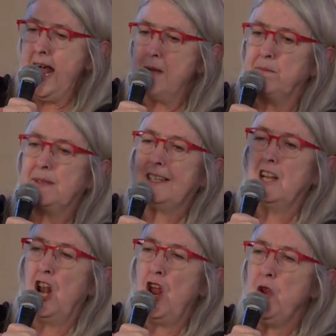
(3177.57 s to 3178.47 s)

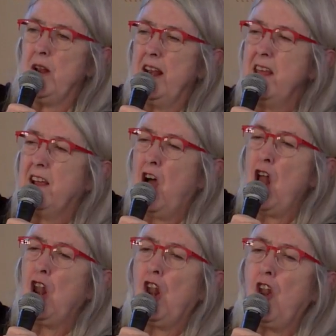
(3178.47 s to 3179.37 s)
absolutely
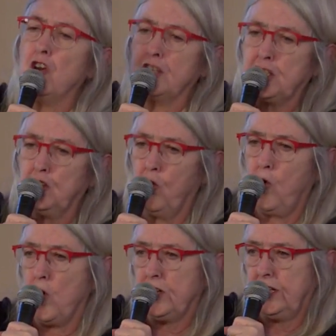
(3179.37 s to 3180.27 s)
colossal
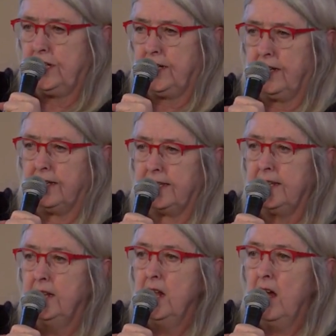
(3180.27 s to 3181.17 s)

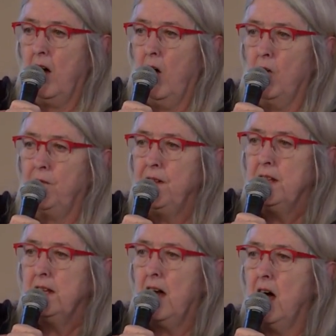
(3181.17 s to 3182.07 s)
quantities of
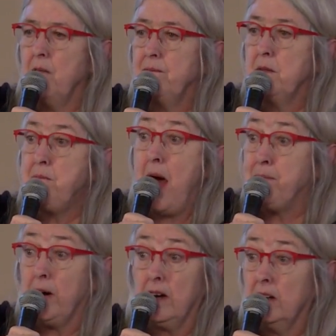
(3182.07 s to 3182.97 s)
um,
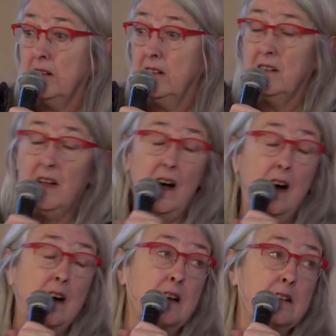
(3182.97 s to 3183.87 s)
pepper
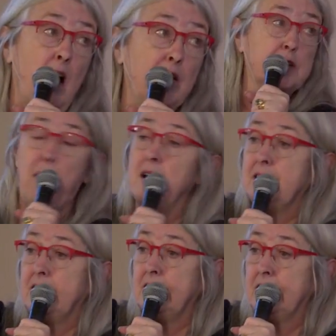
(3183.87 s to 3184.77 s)
uh, and
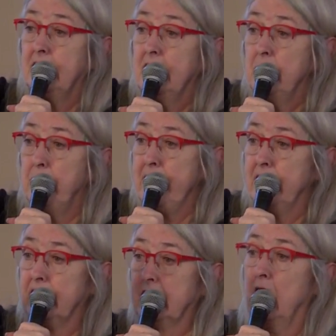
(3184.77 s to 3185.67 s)
spices
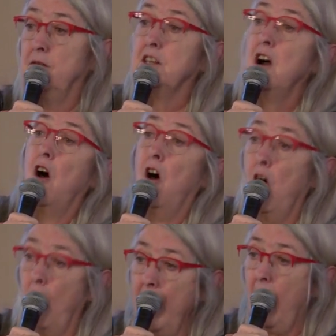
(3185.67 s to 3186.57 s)
being discovered,
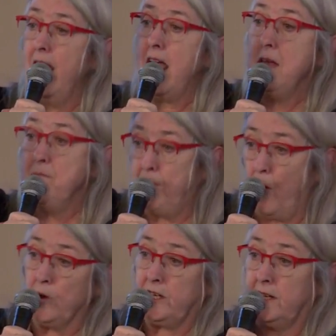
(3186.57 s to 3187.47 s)

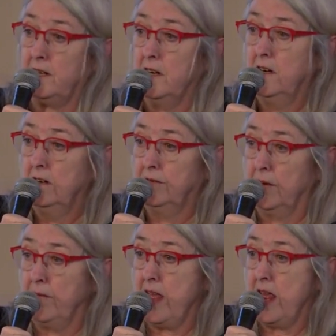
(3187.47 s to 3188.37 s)
imported
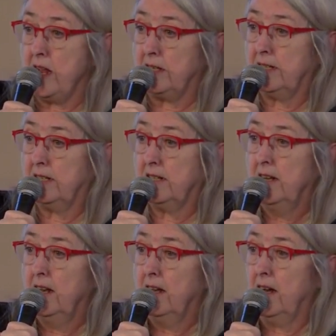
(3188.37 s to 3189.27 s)
from the East.
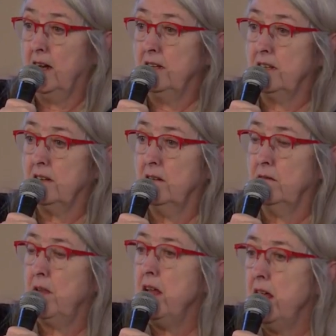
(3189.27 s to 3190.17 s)
And
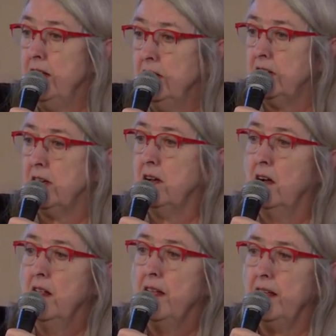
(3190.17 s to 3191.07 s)

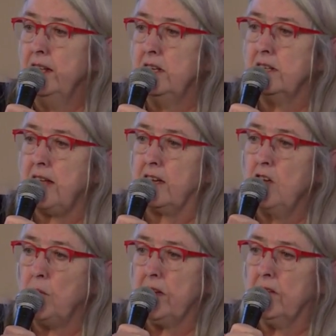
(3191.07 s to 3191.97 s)
India, India's
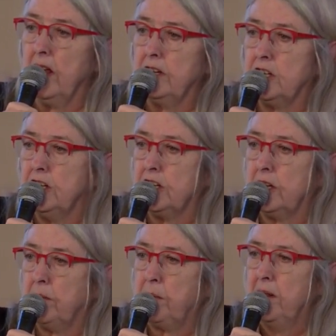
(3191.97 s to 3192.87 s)
economic
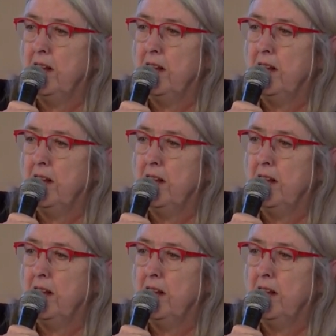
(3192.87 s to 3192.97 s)
relationship,